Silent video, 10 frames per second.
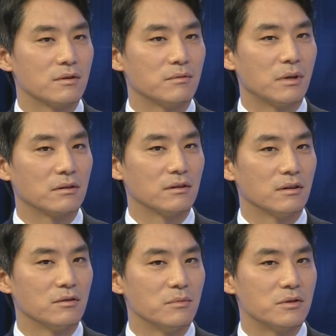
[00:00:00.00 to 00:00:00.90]
of Park
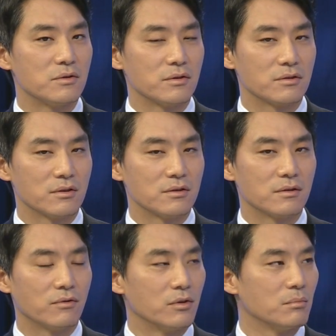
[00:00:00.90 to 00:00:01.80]
Geun-hye
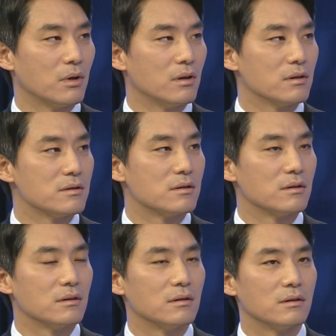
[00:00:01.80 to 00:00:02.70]
administration's foreign
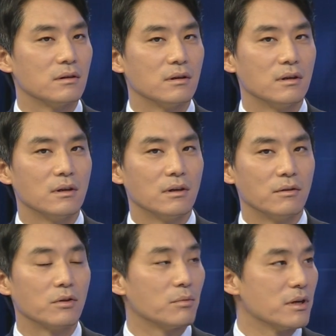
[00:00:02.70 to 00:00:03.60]
policy
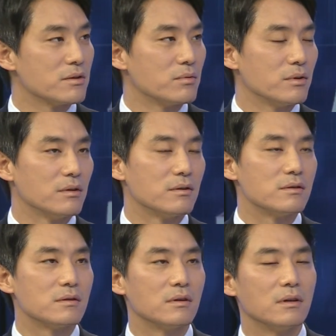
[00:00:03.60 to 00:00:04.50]
for the past 3
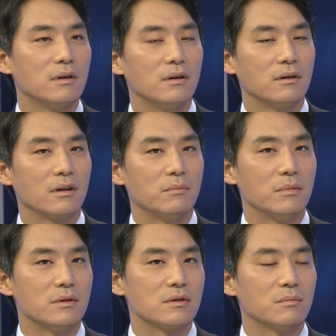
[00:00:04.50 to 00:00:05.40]
years can
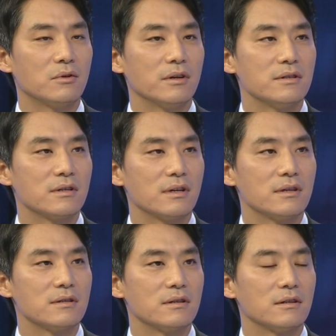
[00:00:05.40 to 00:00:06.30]
be summarized
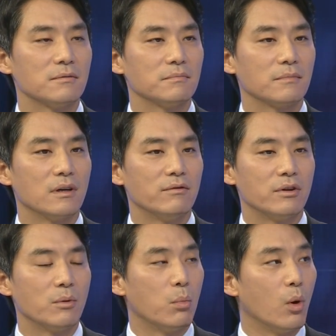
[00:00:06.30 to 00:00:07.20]
as
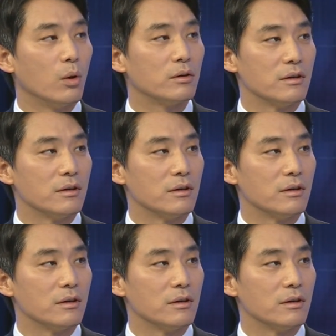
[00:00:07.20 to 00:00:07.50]
very bold